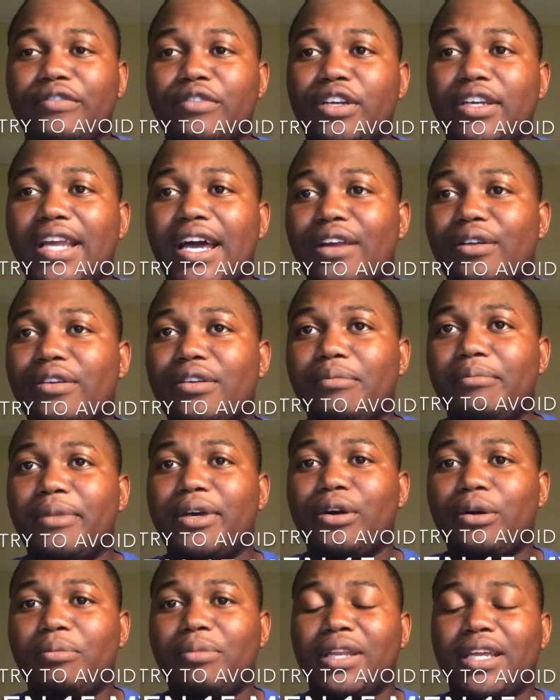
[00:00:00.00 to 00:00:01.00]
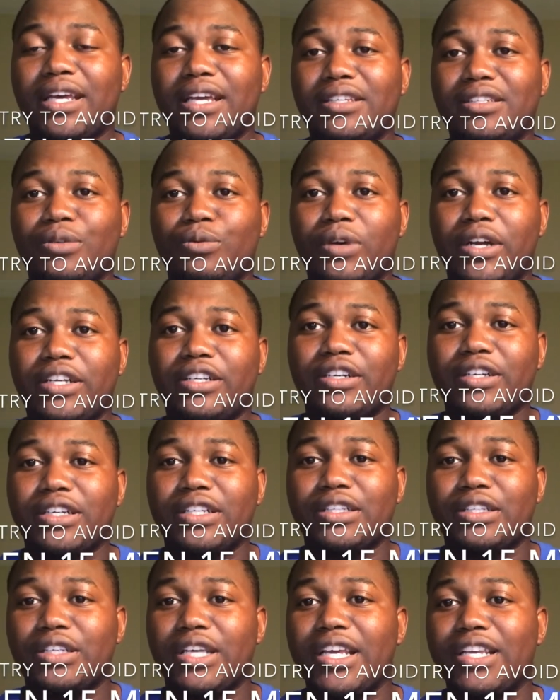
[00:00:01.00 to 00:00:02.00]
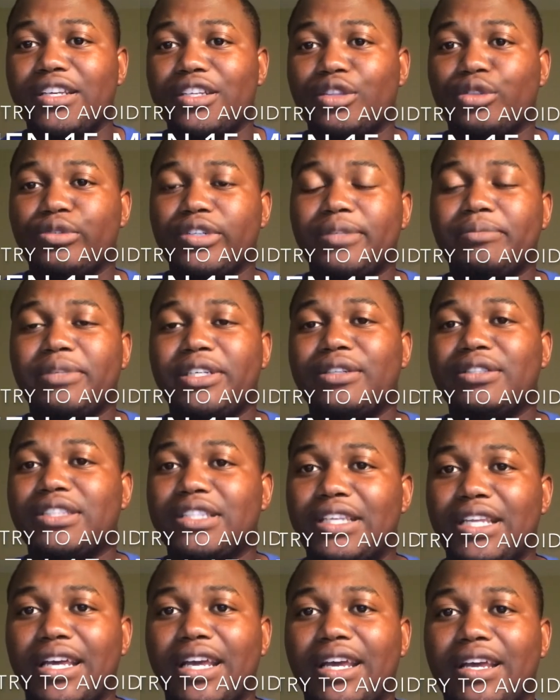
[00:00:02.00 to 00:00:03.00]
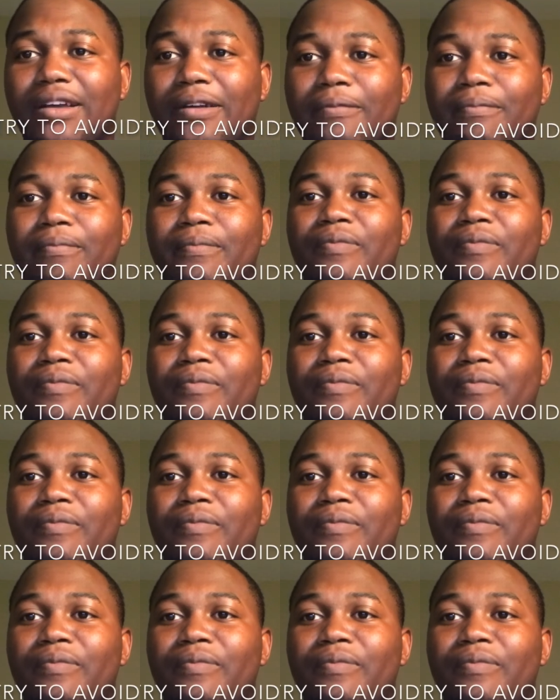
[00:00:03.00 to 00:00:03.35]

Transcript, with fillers: if you're not on the meal plan to where you're getting the three meals a day,